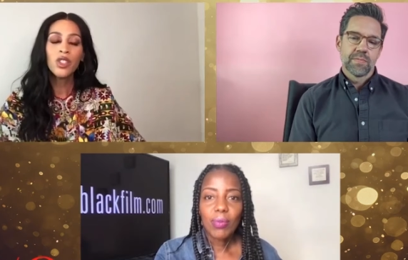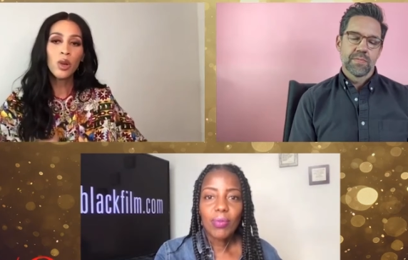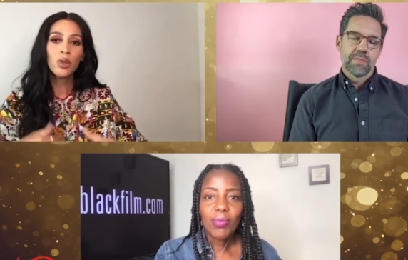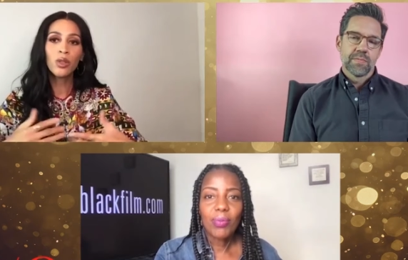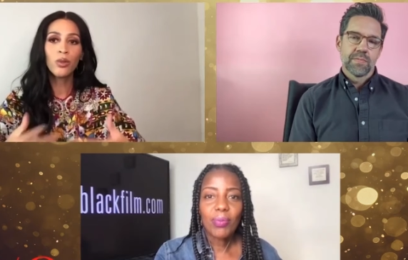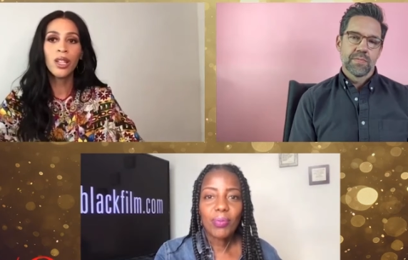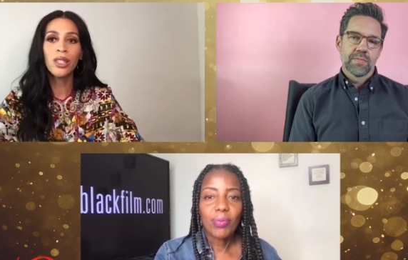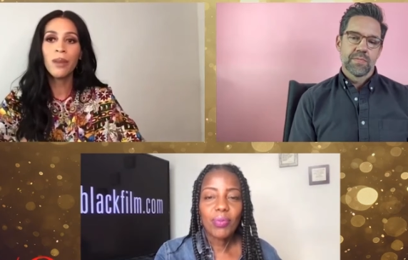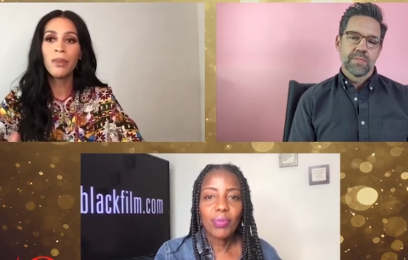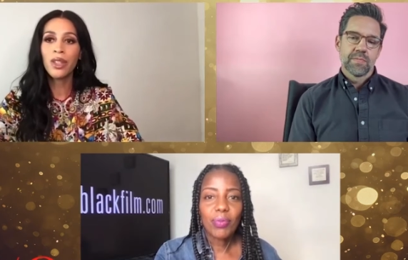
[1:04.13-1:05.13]
Speaker 1: So to
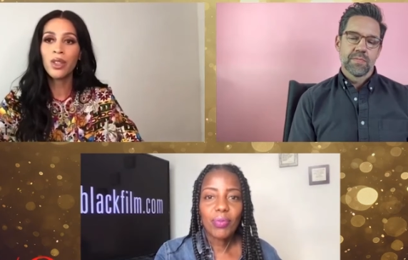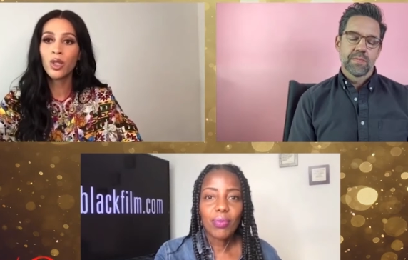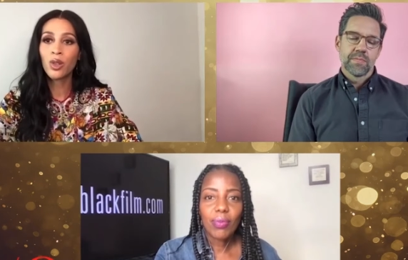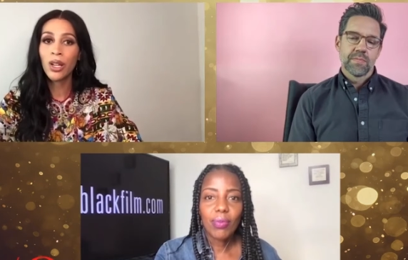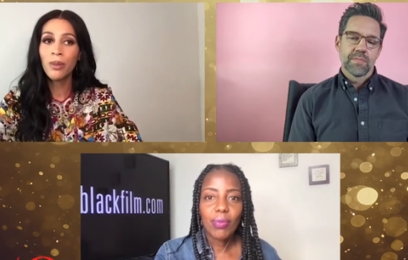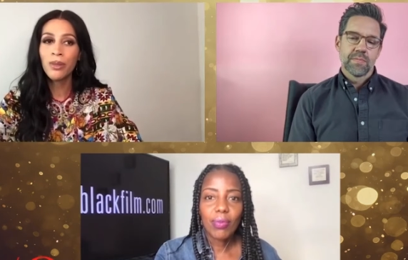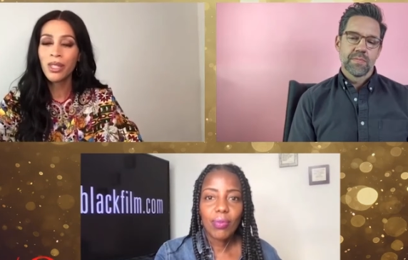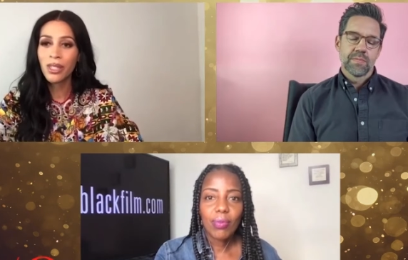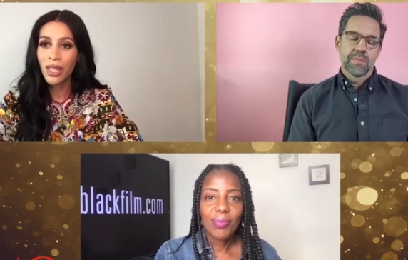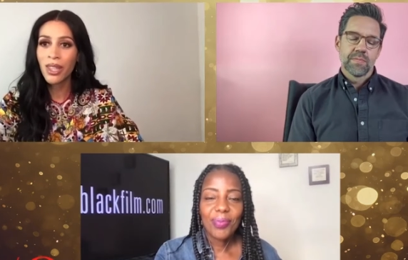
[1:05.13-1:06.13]
read them in the script,
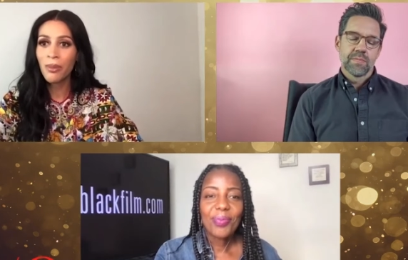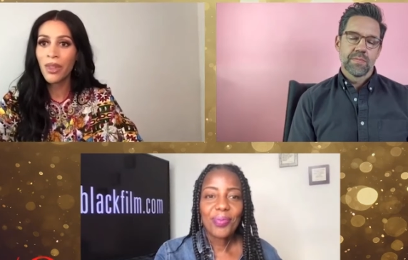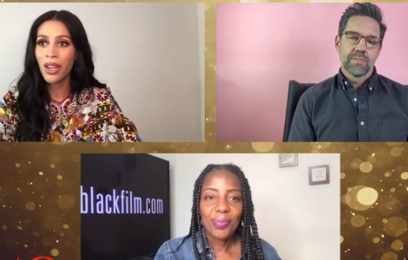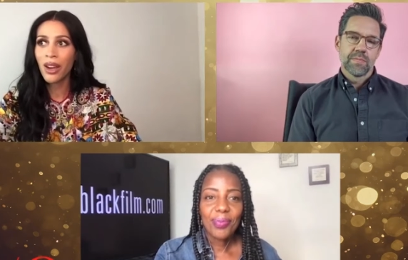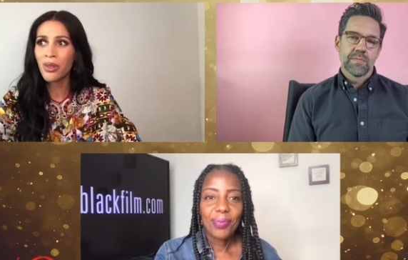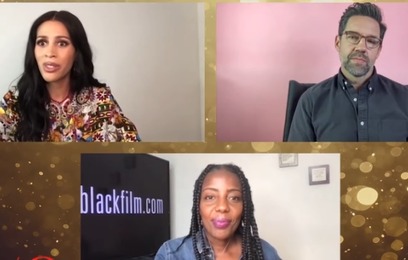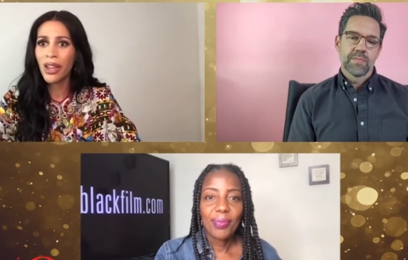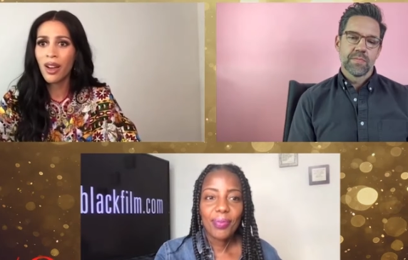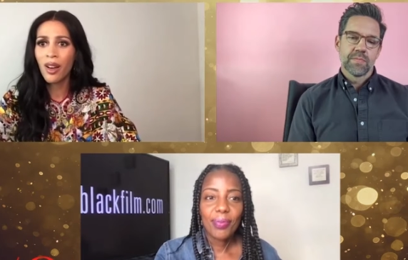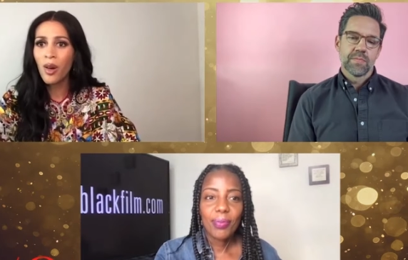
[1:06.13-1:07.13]
to see them there, I was
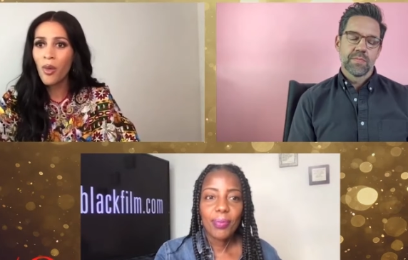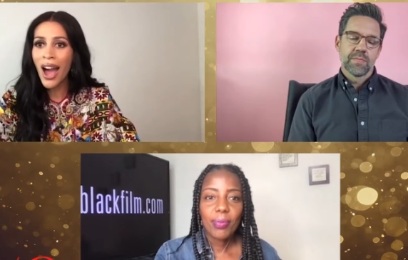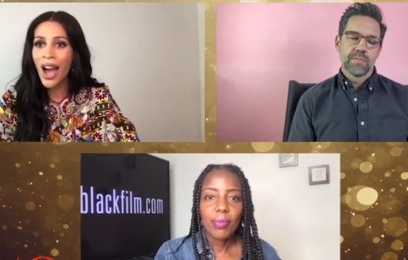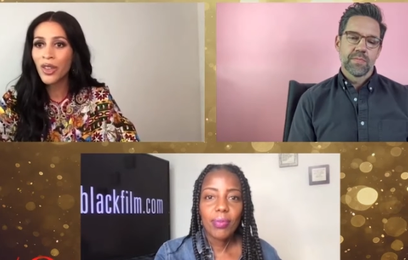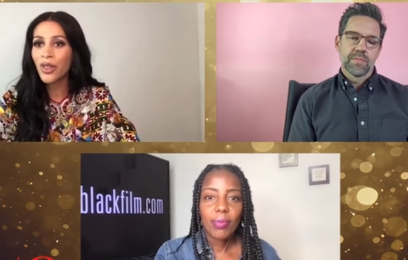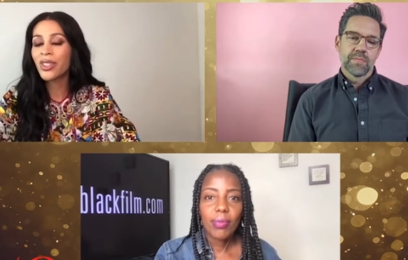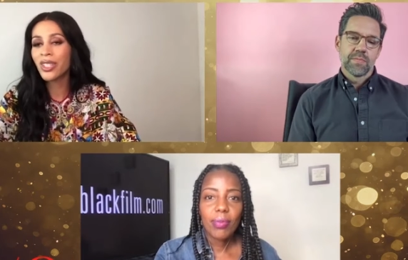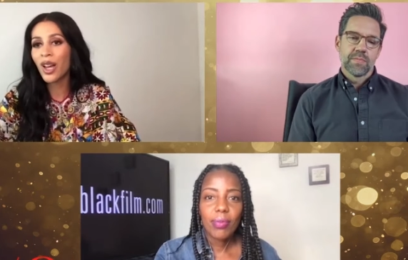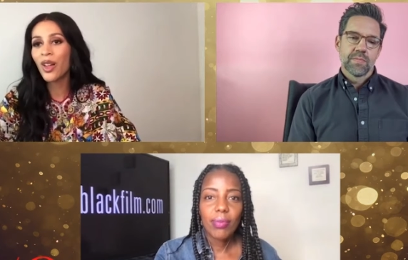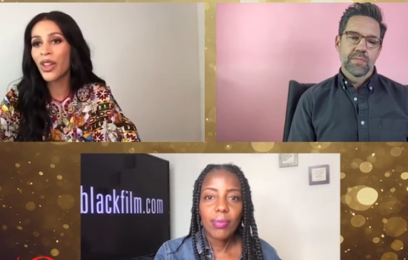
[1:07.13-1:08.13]
like, oh wow, you
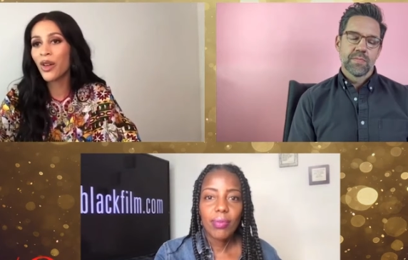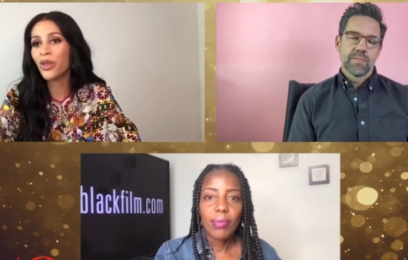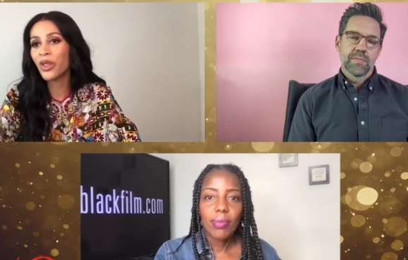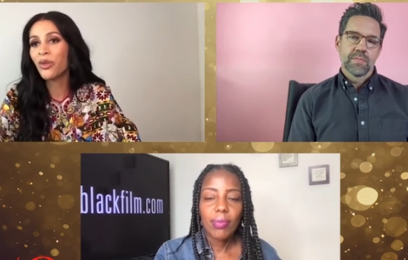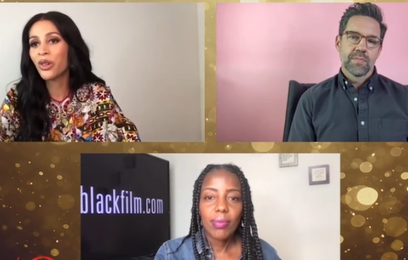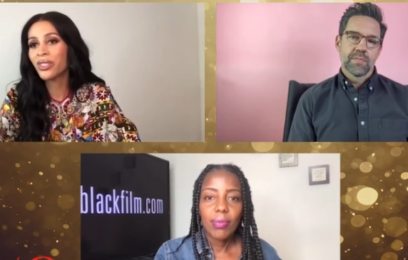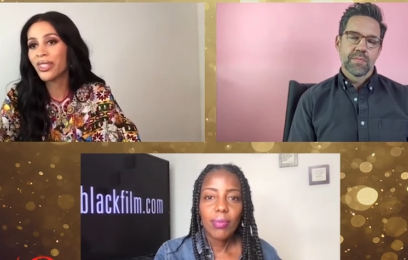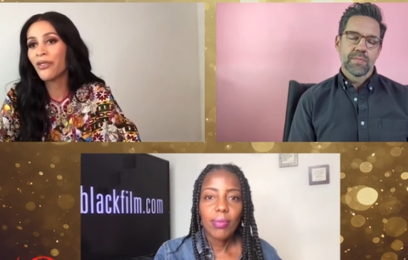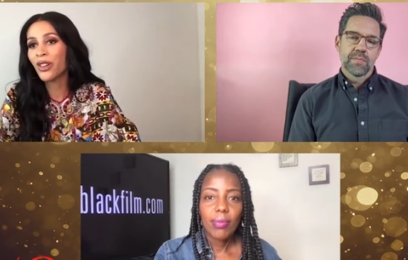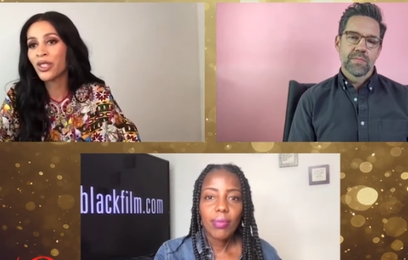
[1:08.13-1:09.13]
can tell there were there was
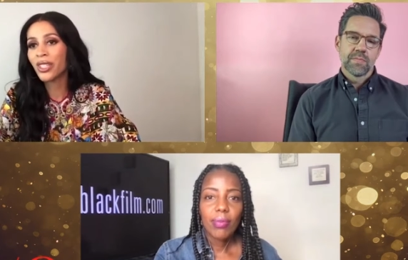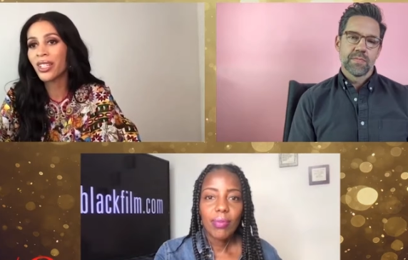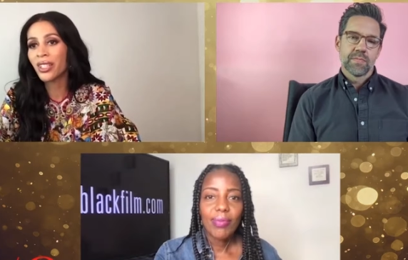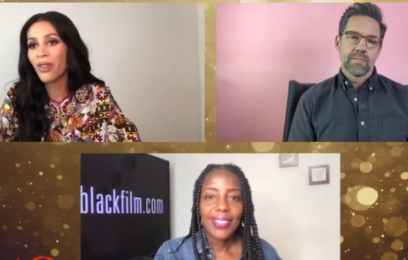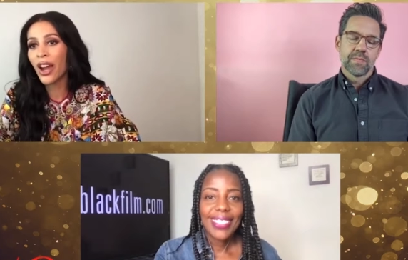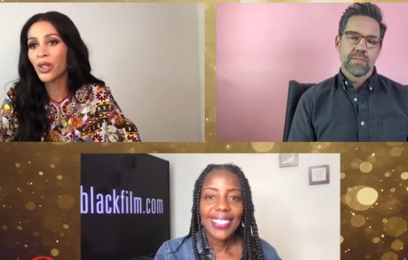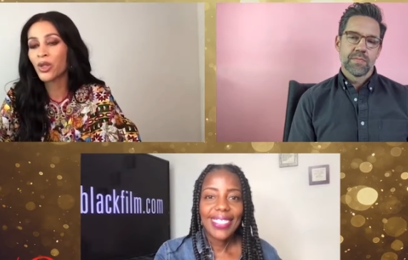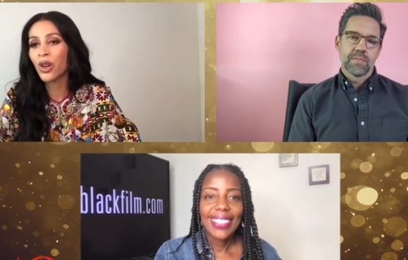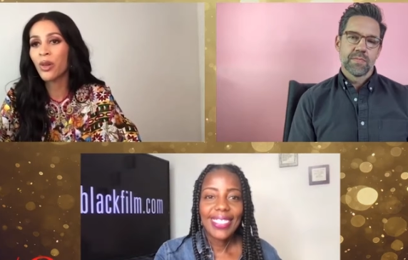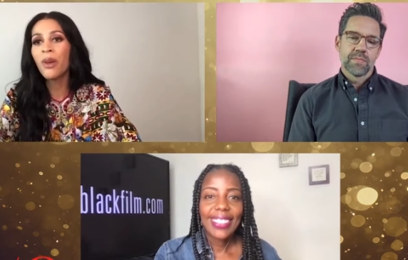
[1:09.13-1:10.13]
diversity in the
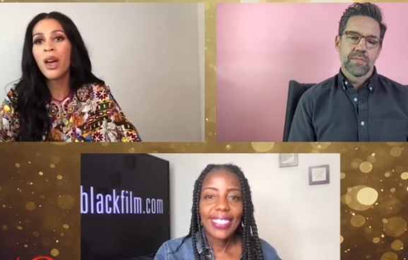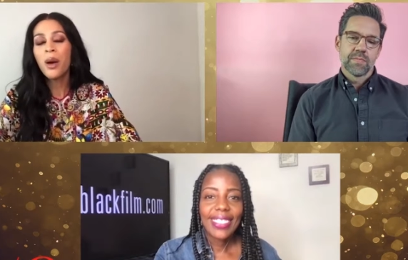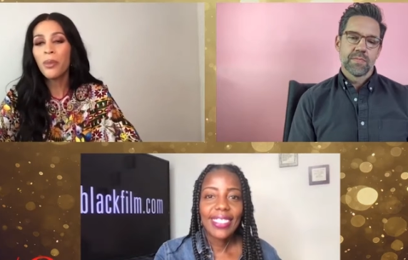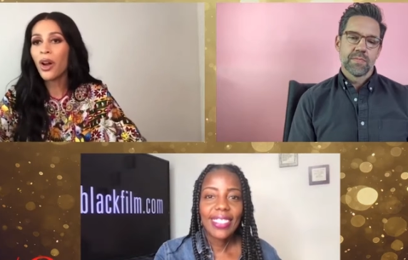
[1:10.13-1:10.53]
writers' room,